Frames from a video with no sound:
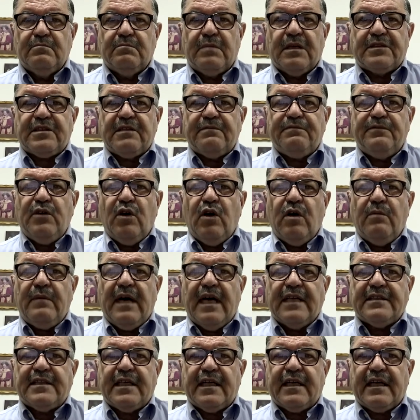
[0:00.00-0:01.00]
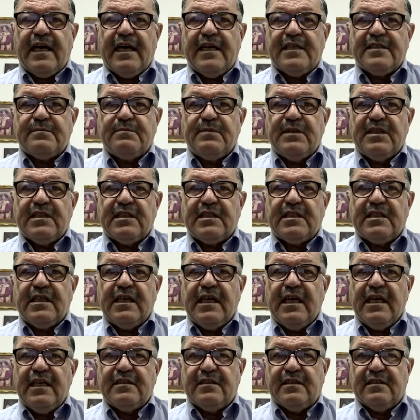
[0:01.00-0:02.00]
But if no matter has been
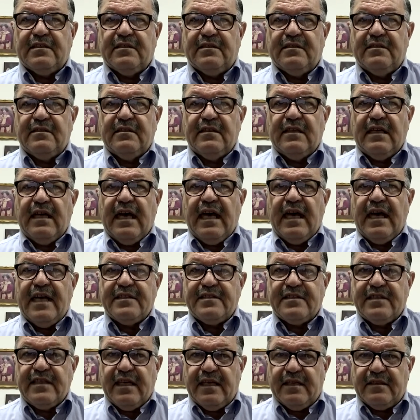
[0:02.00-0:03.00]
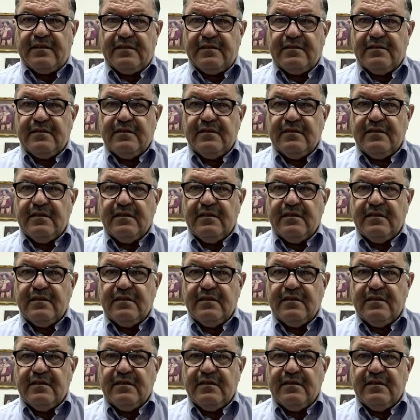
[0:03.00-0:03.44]
created as yet,